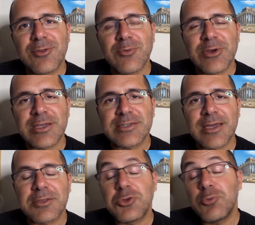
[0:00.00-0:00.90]
I'm very
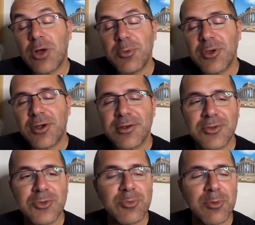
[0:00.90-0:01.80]
excited. You probably aren't,
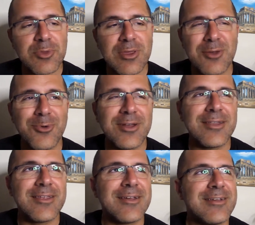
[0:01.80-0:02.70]
and you're probably thinking, what
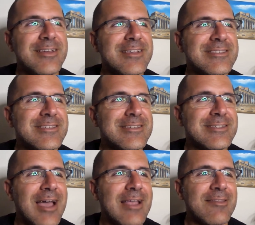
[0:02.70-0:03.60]
is this
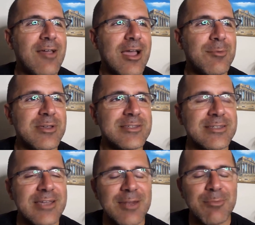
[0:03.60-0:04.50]
guy talking about? He's
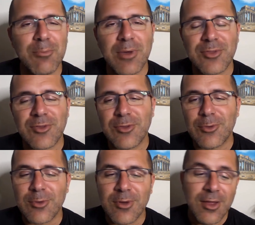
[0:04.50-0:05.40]
excited about Mountain
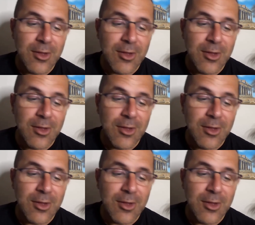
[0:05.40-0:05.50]
Dew.